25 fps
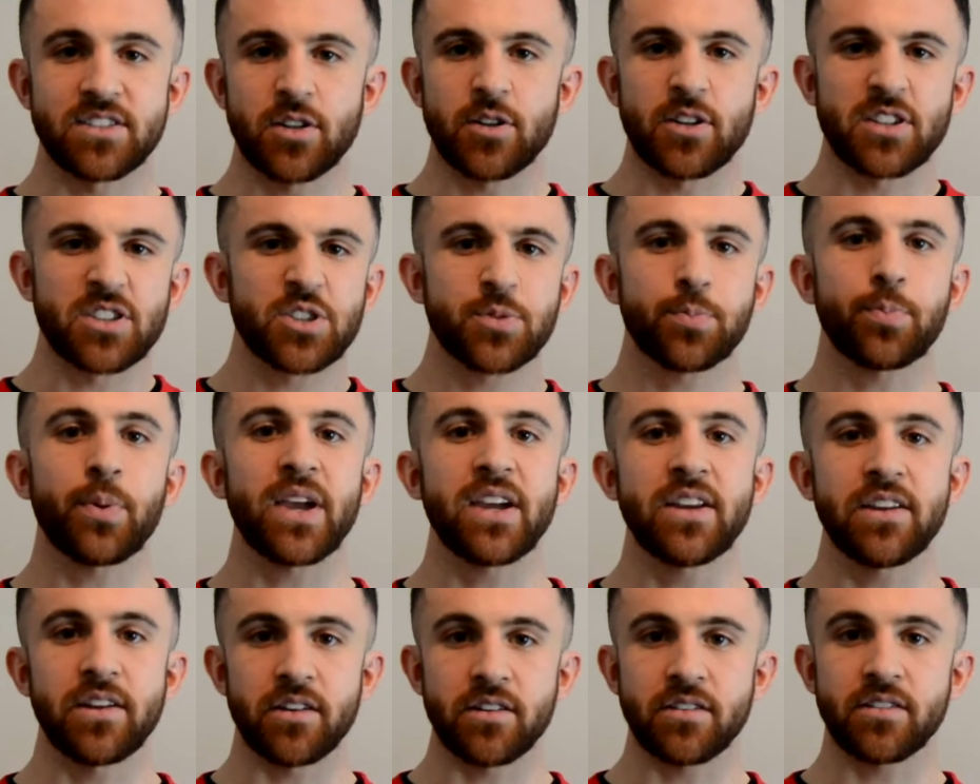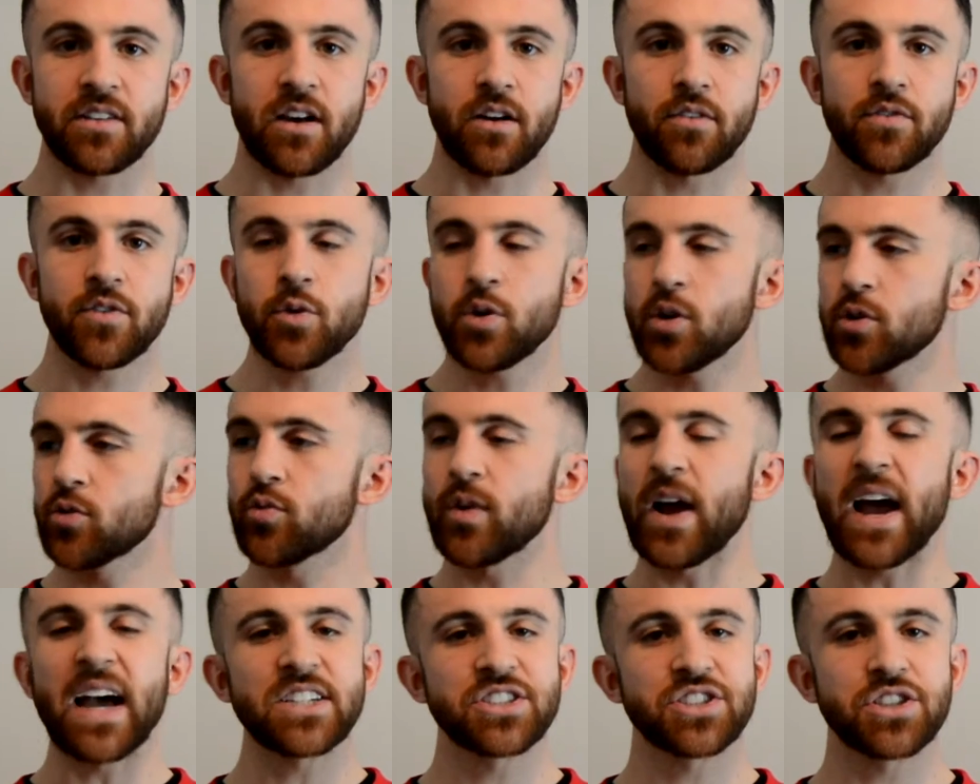Or explain to yourself. You can
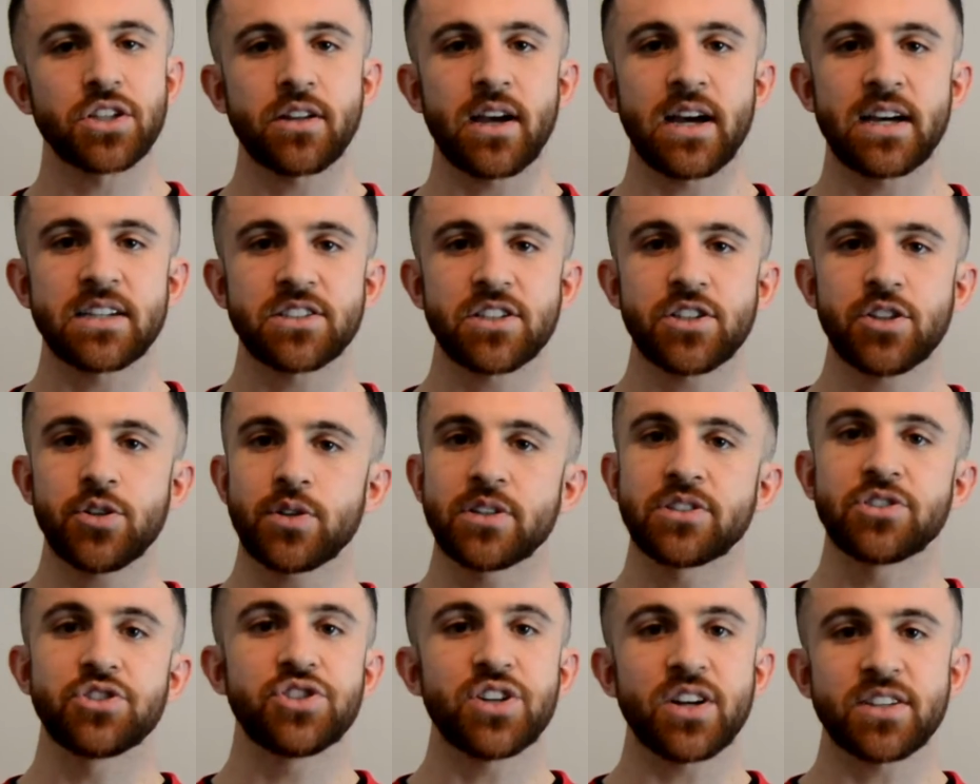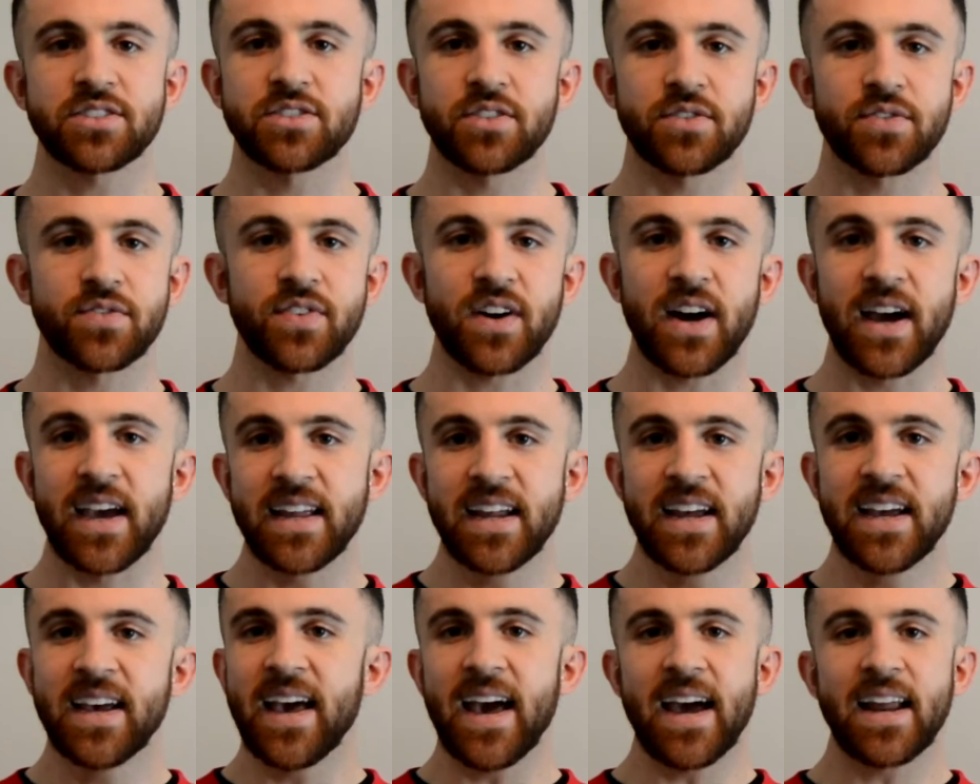rationalize it, you can justify
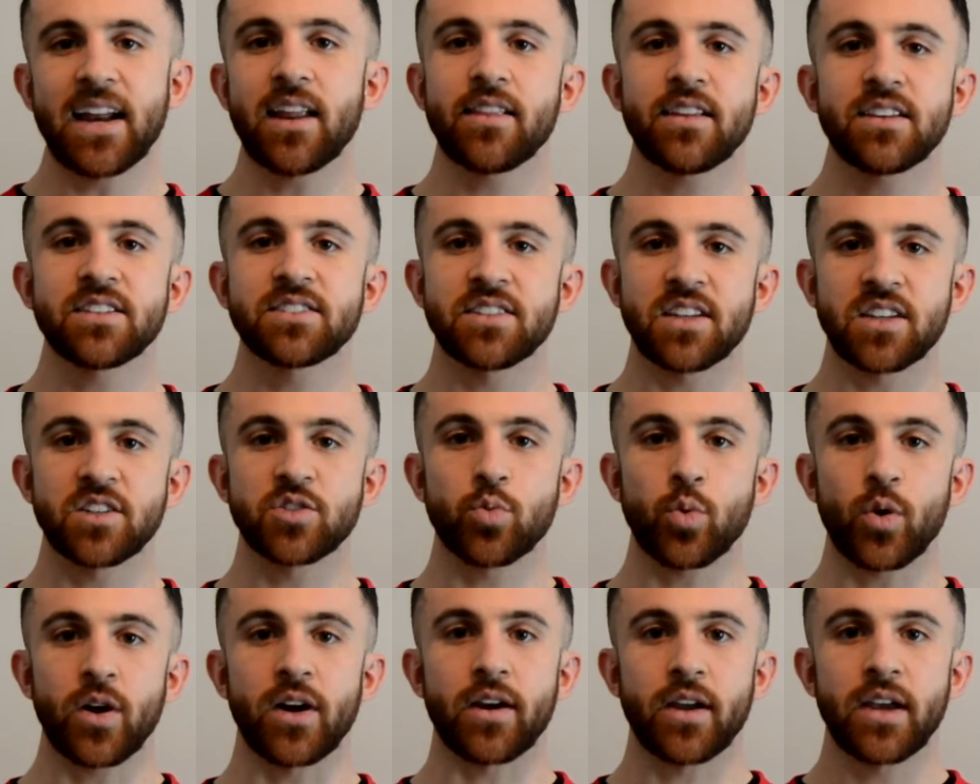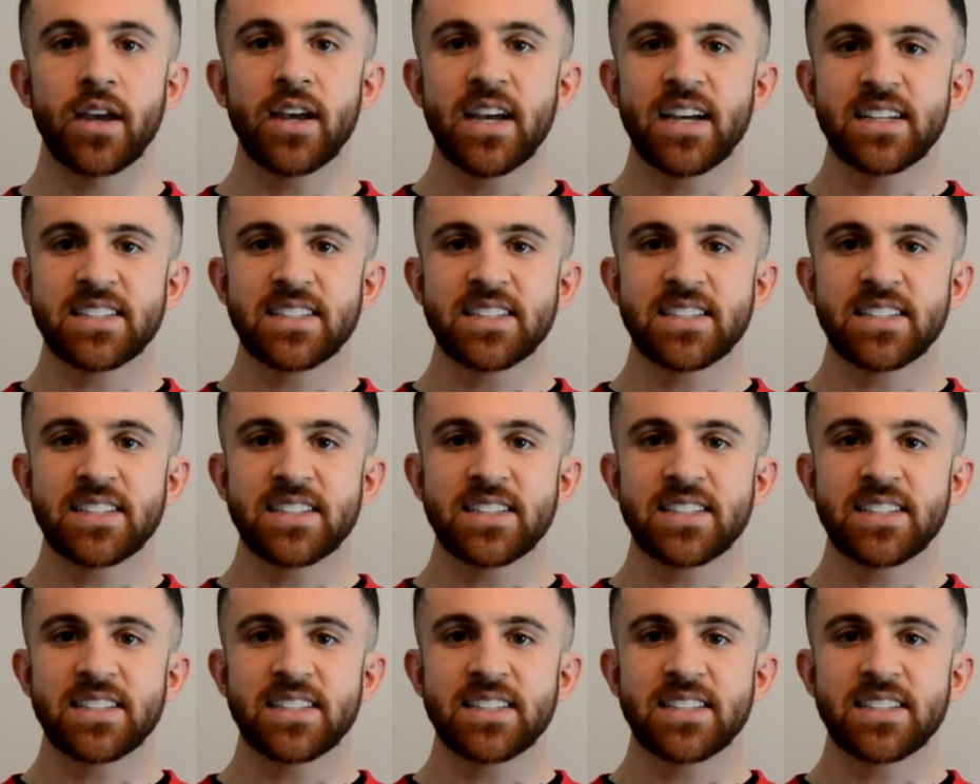it. Any of these things work.